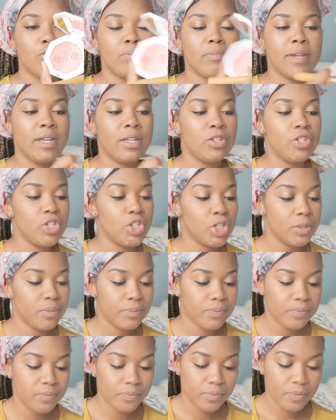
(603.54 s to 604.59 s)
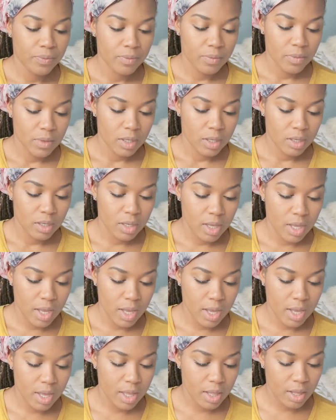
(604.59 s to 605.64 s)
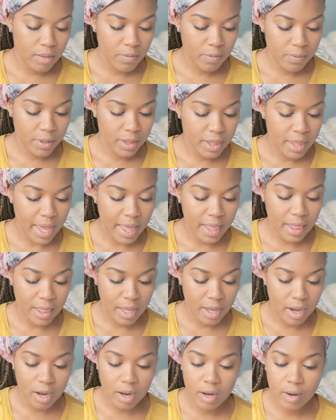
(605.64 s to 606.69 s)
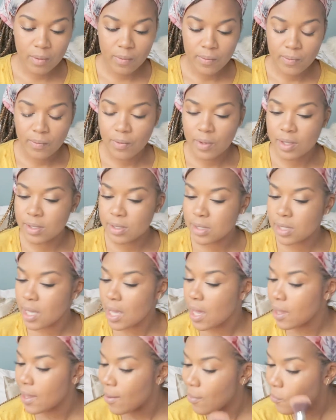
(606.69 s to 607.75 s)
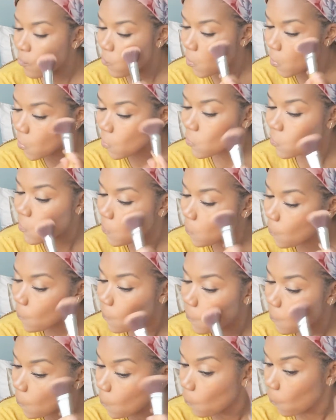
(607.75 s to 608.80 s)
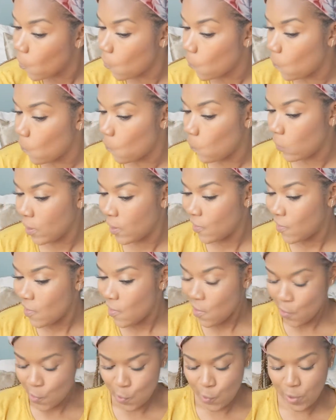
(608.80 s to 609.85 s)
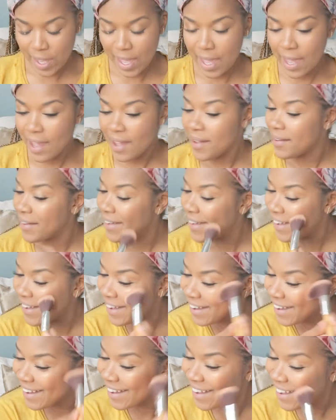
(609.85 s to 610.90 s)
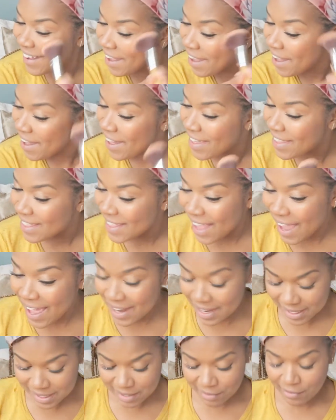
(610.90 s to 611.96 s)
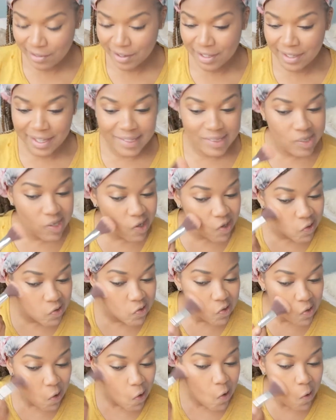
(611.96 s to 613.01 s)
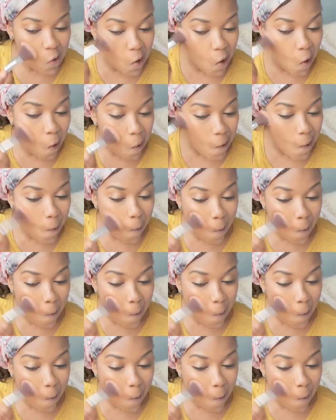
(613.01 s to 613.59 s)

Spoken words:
Binge. And let me put that there and see how that works. Whoa, okay. That is really intense, okay.